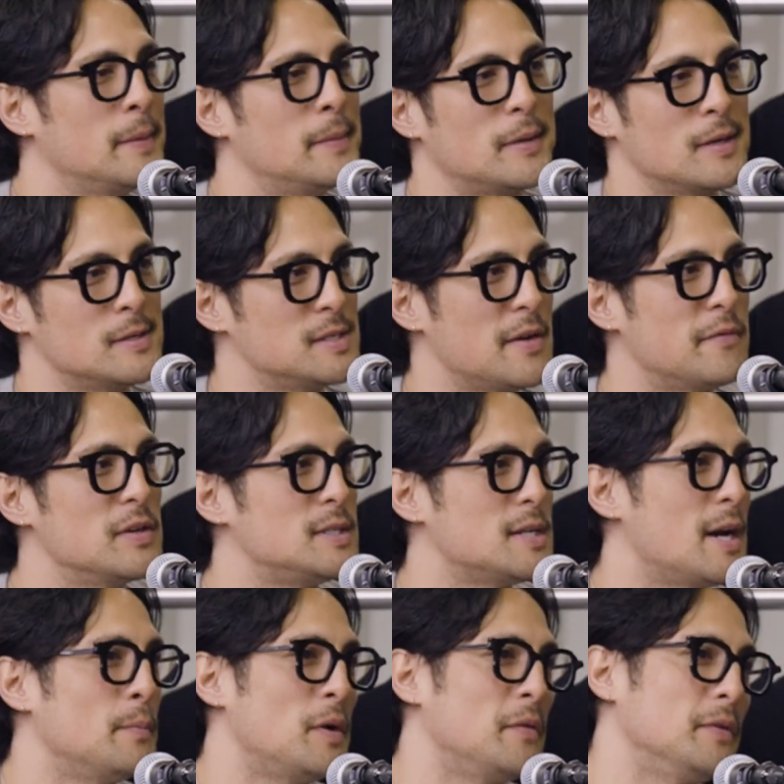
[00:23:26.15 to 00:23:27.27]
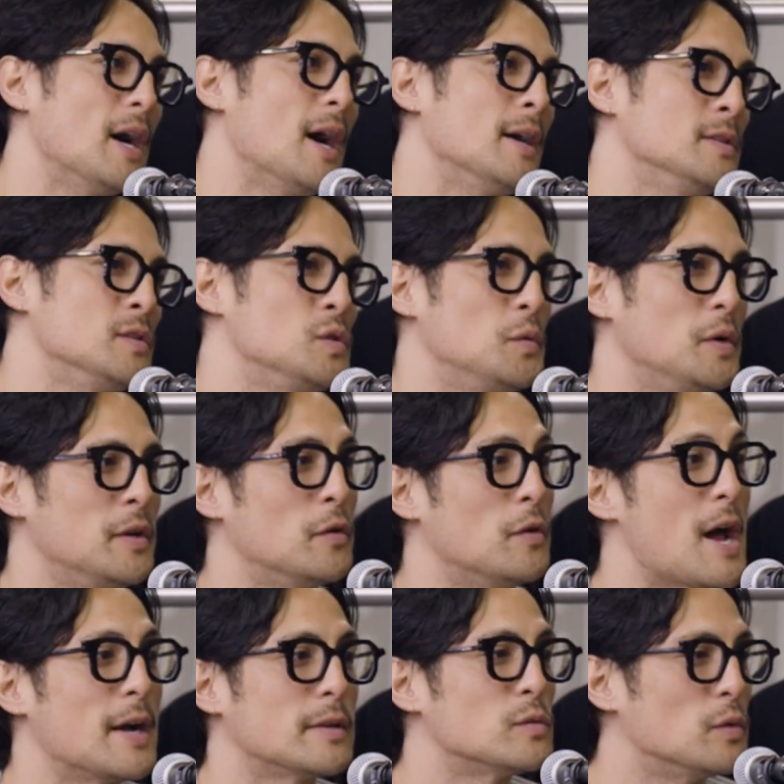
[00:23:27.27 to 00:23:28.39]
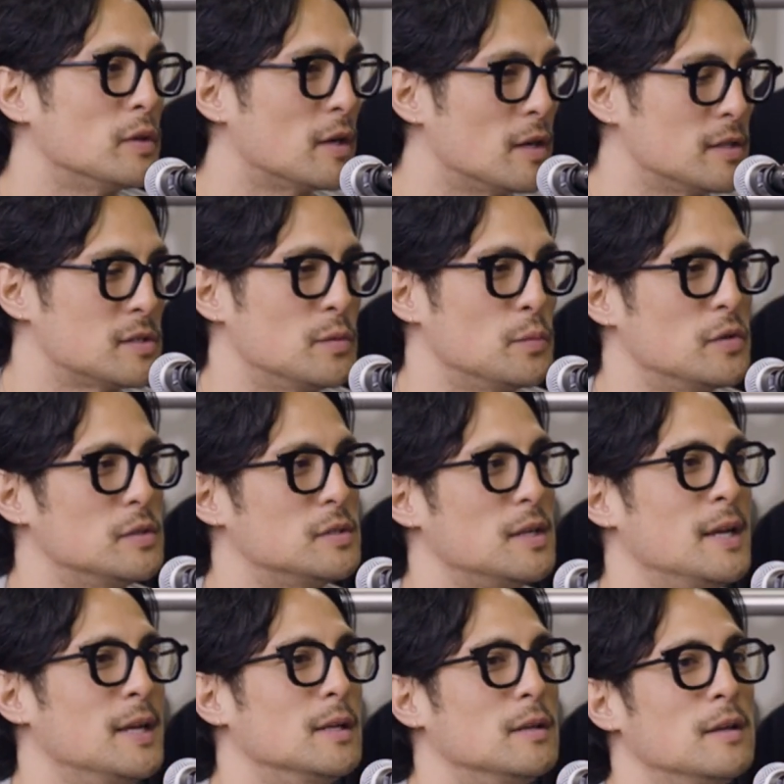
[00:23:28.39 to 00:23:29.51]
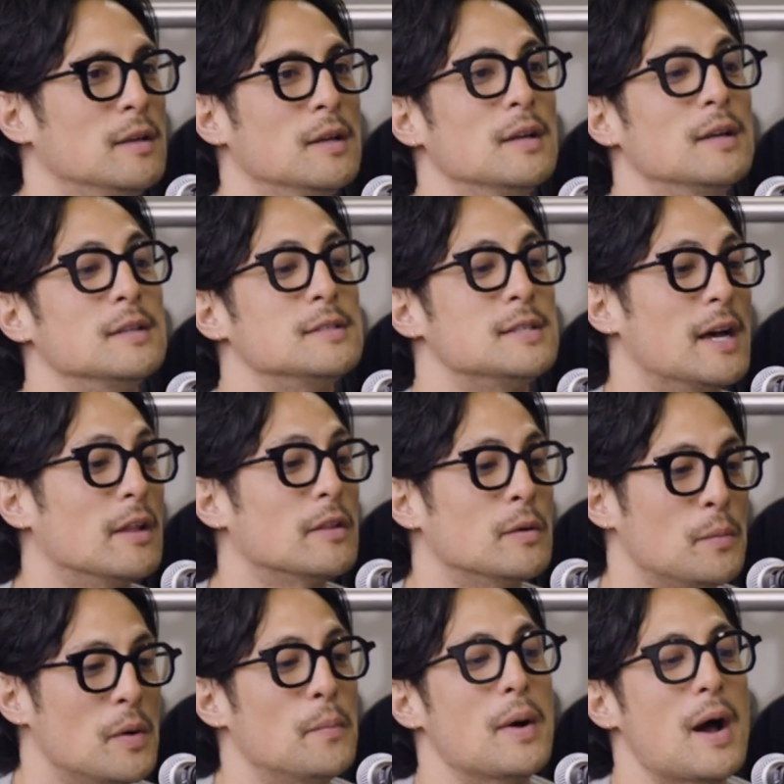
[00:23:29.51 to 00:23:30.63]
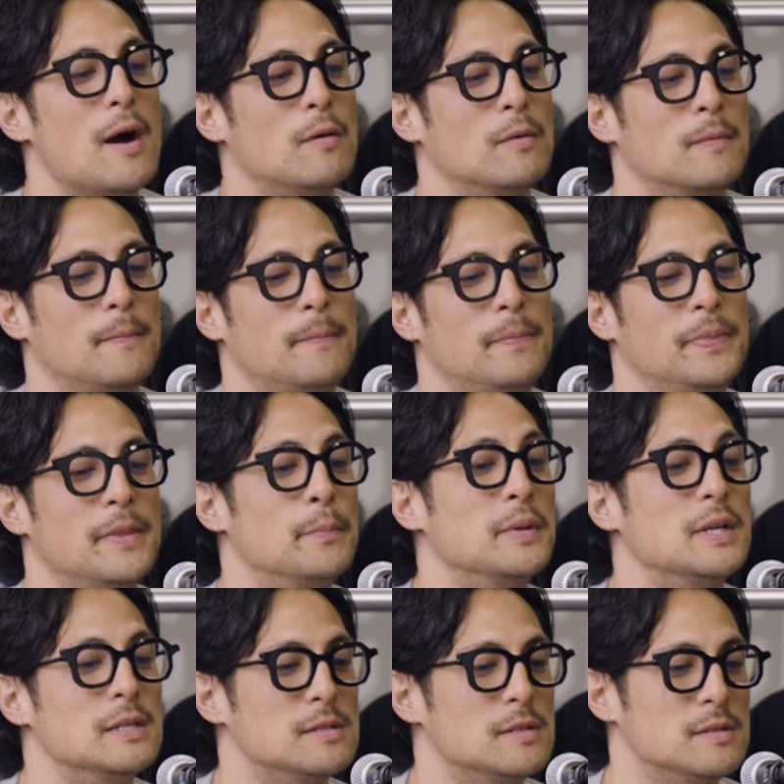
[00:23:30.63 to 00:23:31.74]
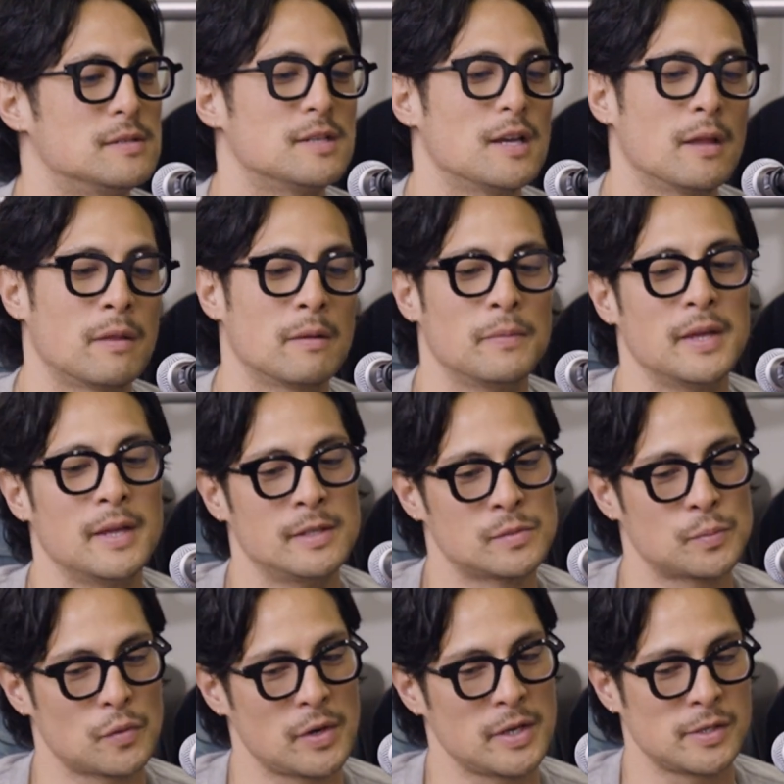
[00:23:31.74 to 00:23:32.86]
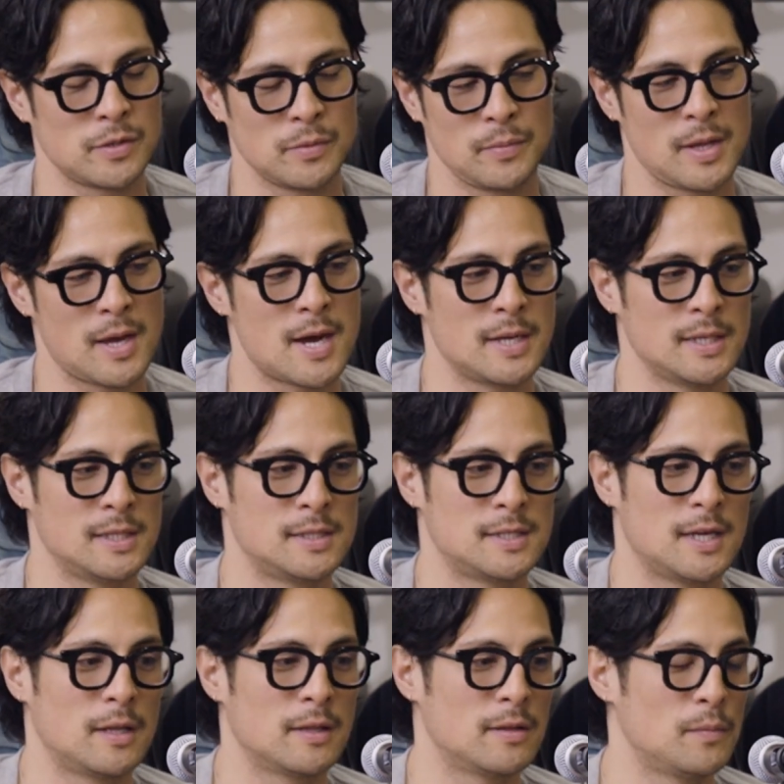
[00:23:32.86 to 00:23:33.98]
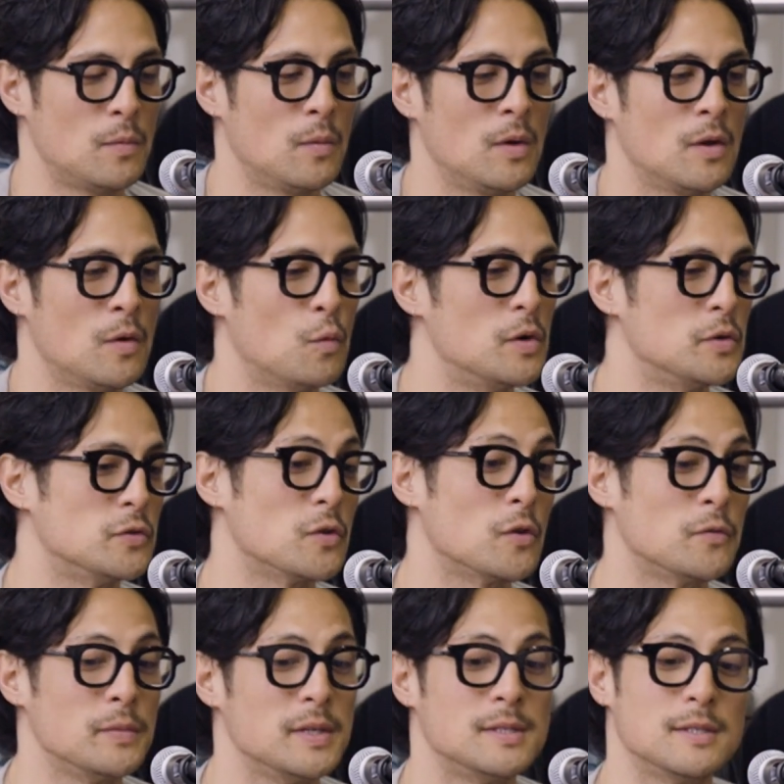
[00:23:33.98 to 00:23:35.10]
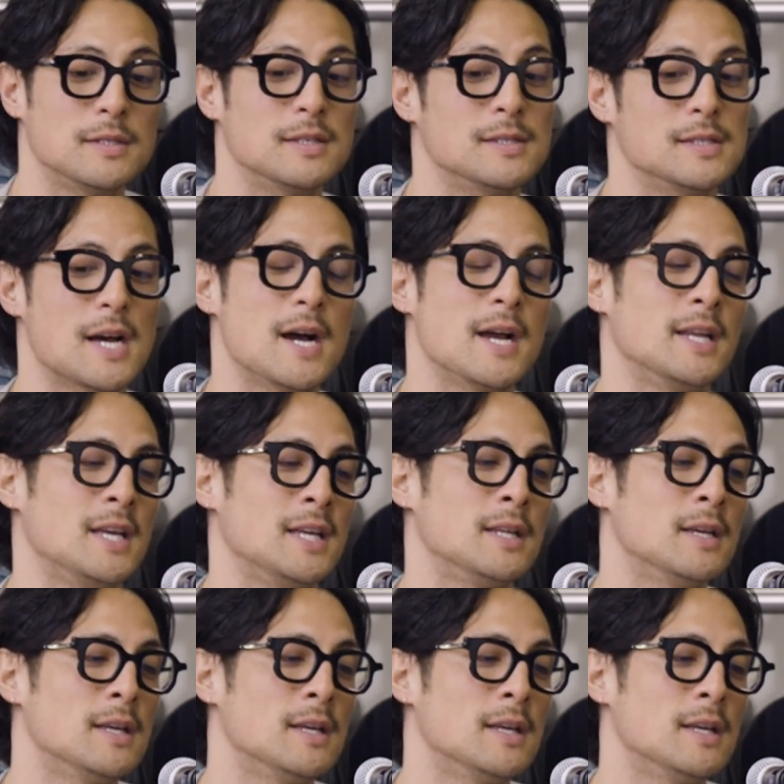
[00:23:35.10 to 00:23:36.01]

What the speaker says: Because every time I've gotten to interact with customers and tell them about the pieces, tell them the inspiration behind it, tell them what drove me to design it